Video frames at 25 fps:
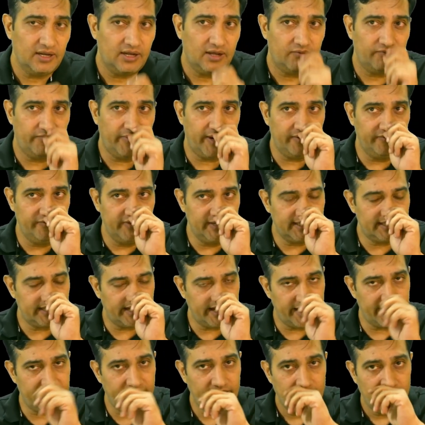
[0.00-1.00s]
when we
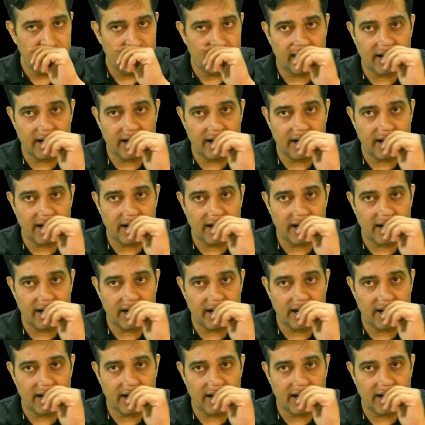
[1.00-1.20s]
say